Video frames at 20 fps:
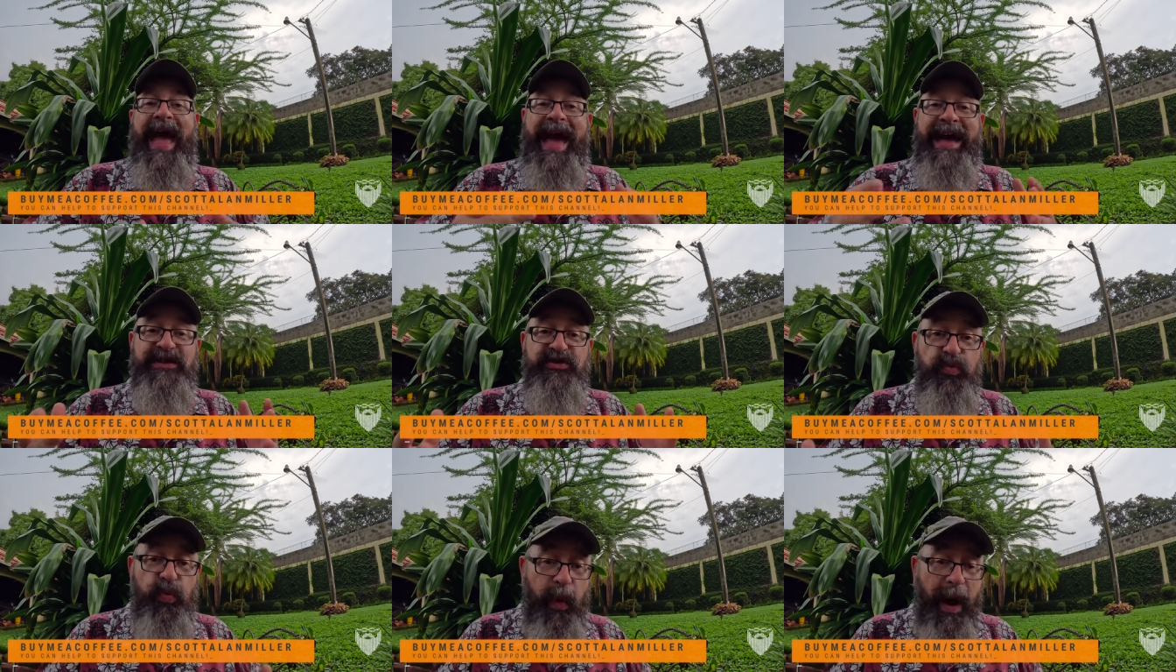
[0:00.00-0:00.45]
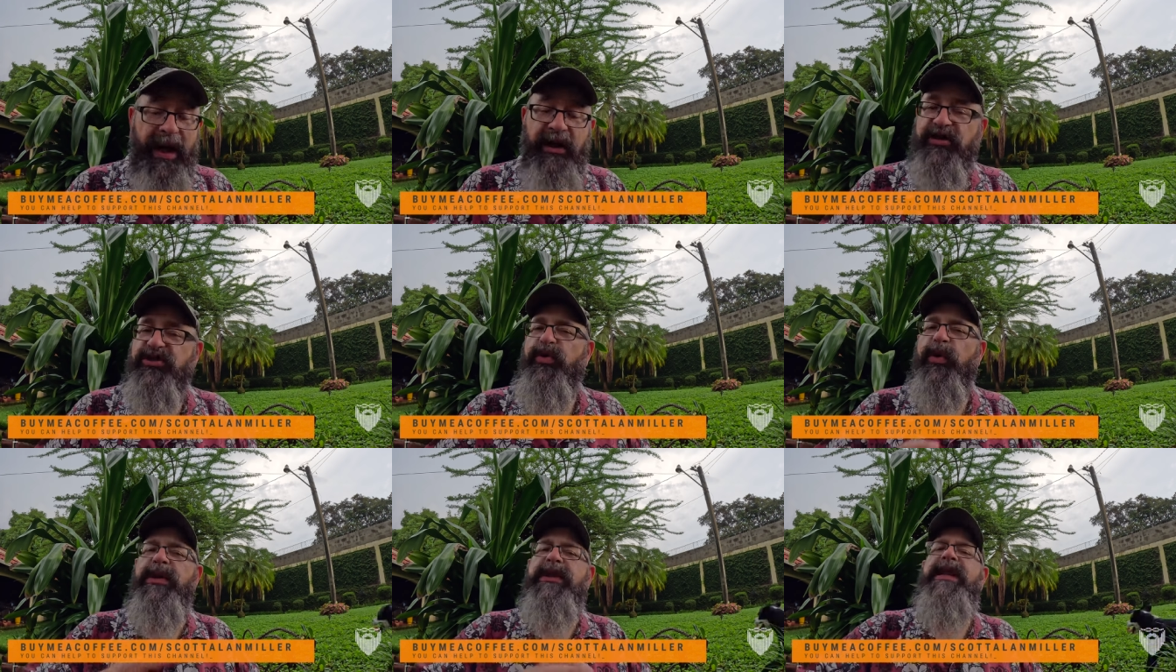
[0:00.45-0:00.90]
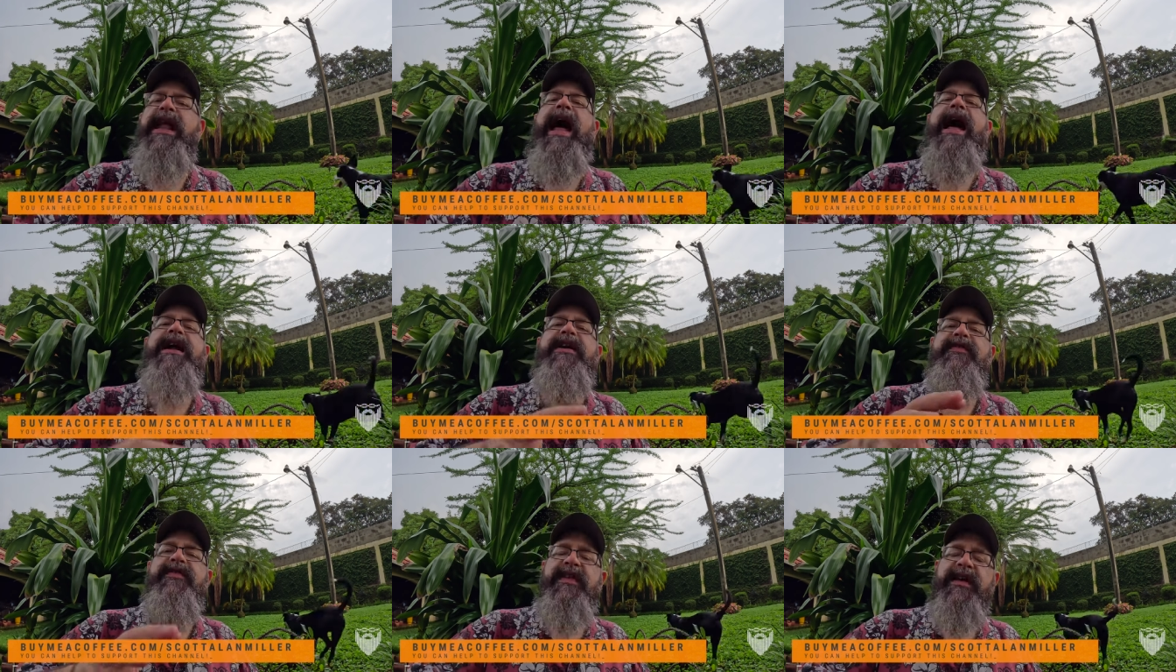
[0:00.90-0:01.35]
as well. So a
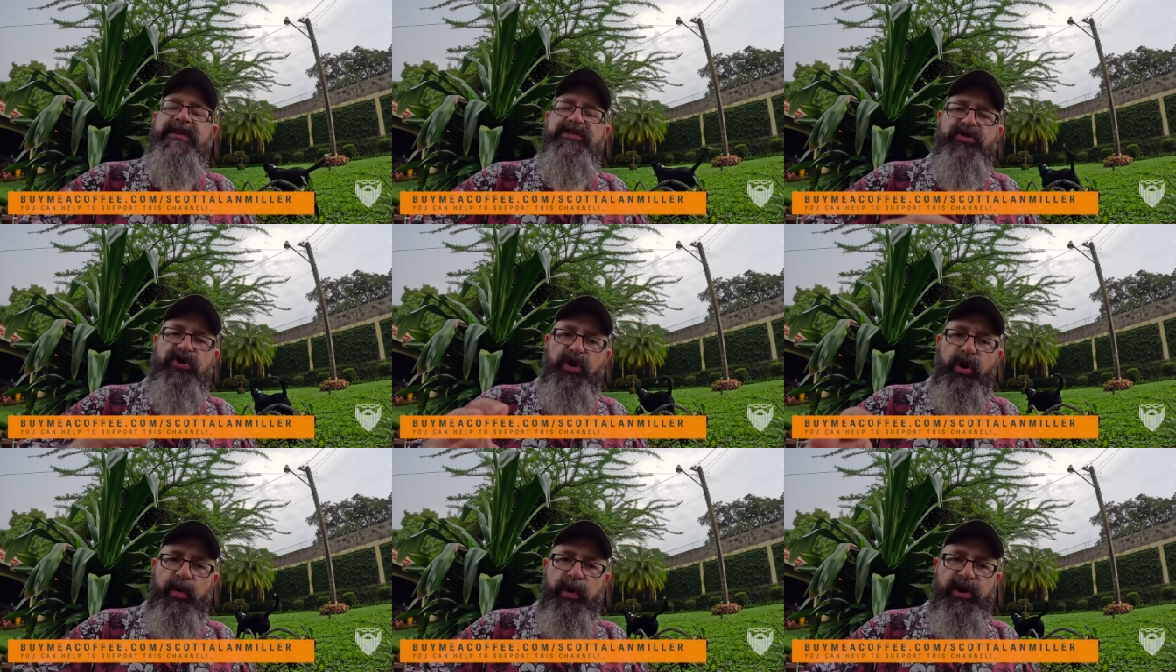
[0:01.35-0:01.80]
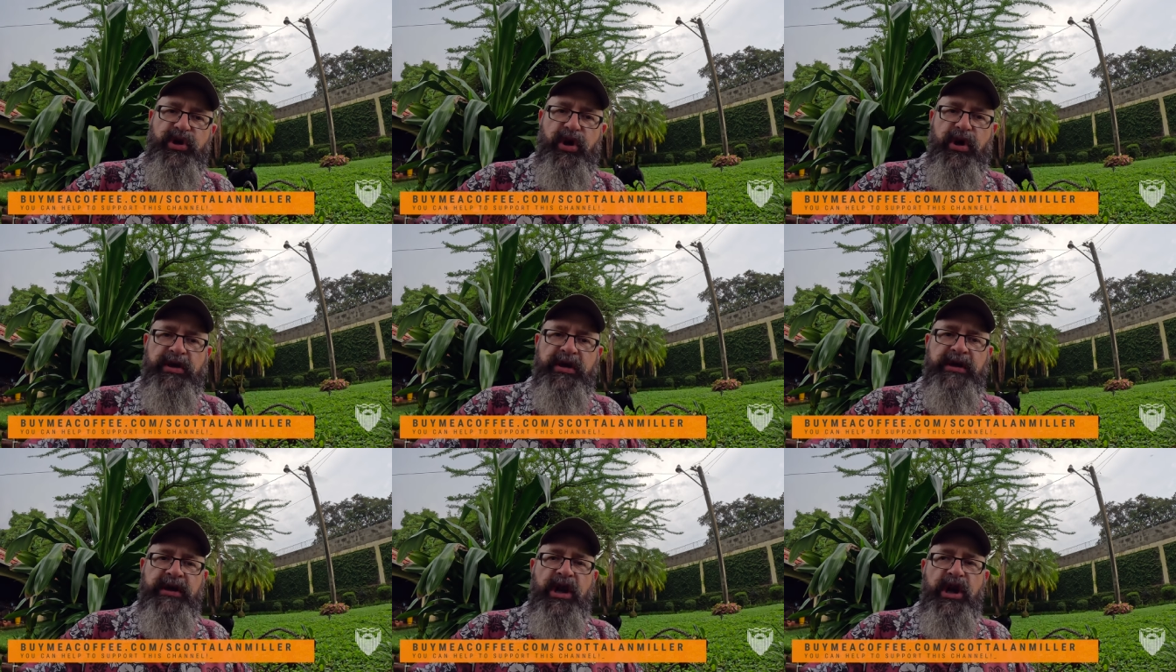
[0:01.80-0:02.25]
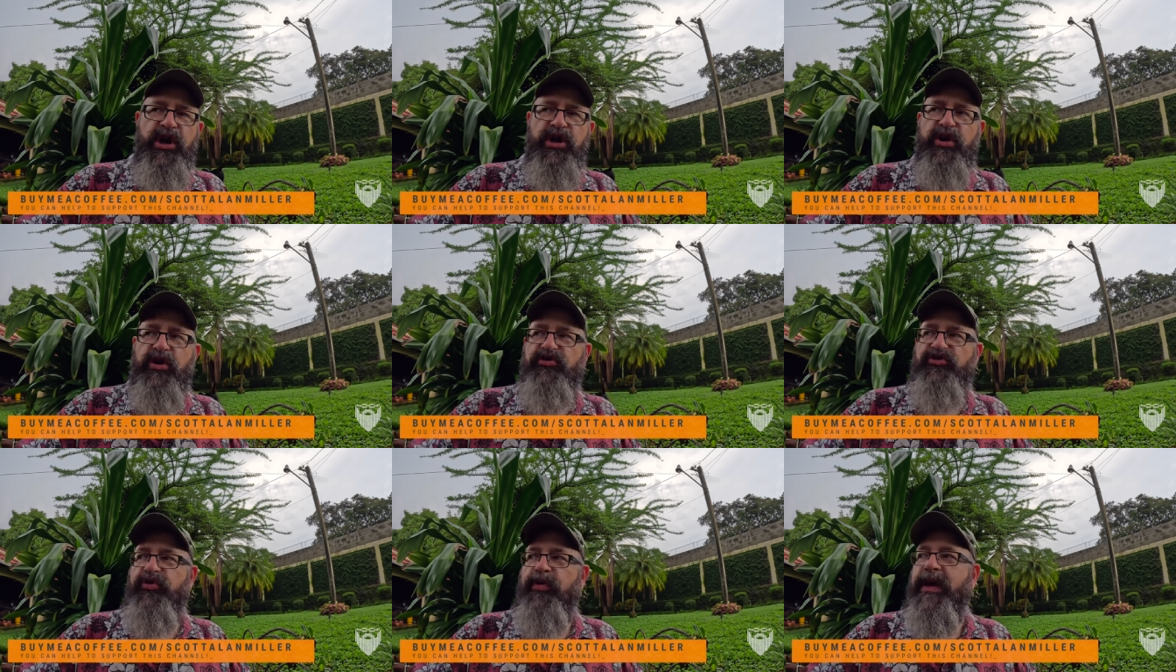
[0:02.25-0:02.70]
lot of things are going on in
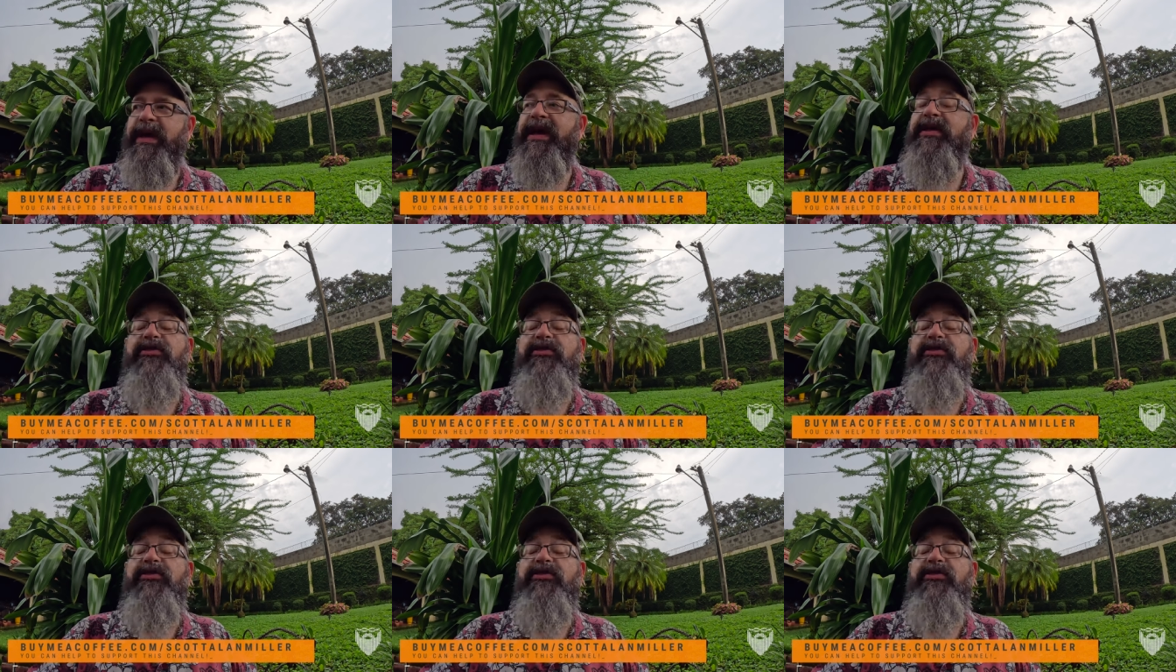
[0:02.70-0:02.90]
Costa Rica,